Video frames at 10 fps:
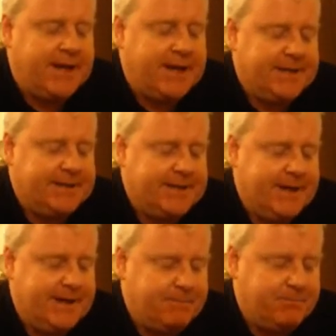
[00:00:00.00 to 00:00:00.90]
And
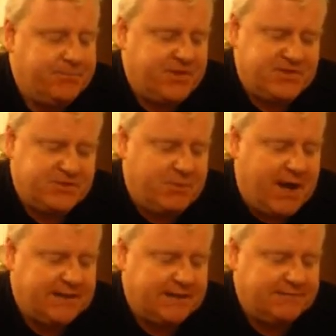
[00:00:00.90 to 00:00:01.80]
this is
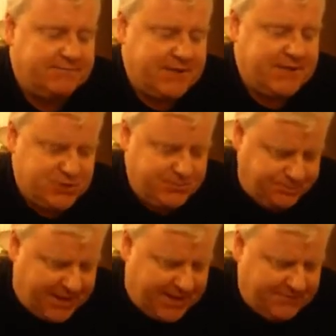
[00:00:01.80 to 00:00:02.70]
my little
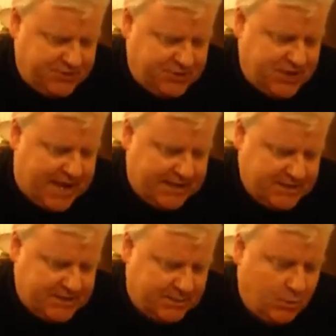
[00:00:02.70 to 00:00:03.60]
invention, aftus jacks.